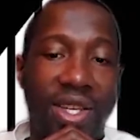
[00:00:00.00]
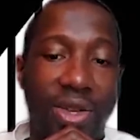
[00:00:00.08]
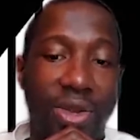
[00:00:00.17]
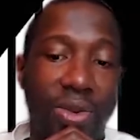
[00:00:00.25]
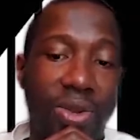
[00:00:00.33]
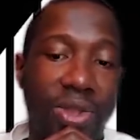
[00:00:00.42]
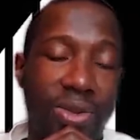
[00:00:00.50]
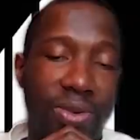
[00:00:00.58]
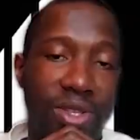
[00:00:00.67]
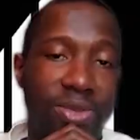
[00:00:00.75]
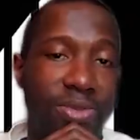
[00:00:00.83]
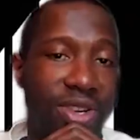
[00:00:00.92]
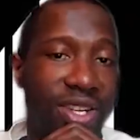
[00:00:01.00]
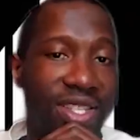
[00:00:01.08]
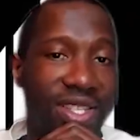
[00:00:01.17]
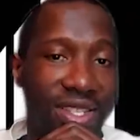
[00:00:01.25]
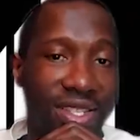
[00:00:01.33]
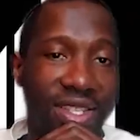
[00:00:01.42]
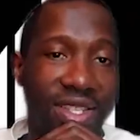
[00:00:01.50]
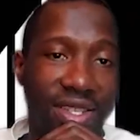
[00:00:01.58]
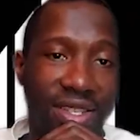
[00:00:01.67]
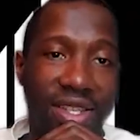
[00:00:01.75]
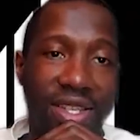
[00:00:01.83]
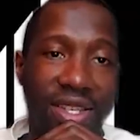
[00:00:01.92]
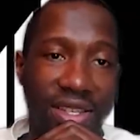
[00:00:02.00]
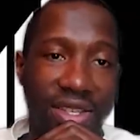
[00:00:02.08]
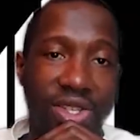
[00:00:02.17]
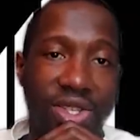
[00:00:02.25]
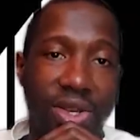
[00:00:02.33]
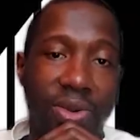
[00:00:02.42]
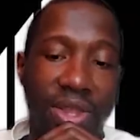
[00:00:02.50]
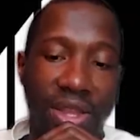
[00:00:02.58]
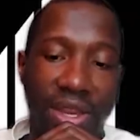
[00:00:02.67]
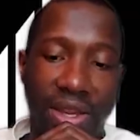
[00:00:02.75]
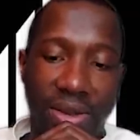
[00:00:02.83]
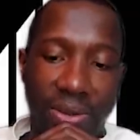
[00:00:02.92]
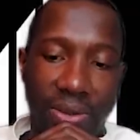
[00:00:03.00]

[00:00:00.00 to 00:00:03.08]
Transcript: going through this process is showing that,